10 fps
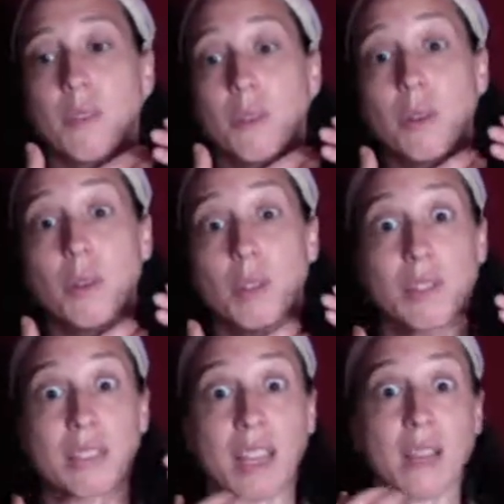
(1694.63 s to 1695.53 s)
Or who are
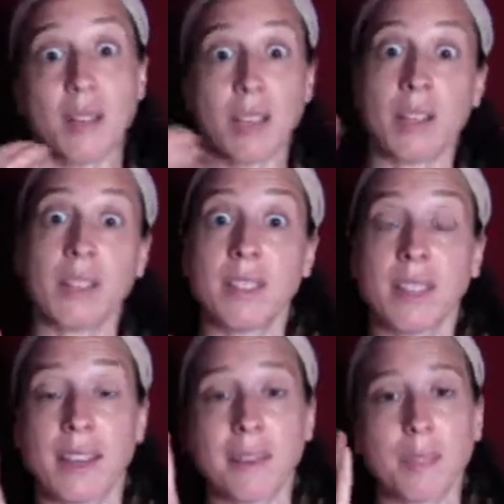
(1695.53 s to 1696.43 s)
just angry all the
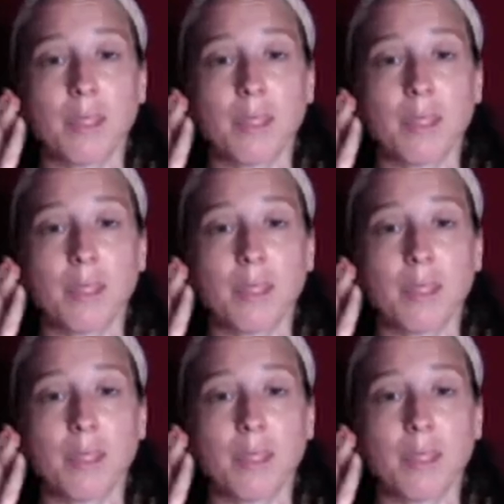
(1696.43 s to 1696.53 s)
time.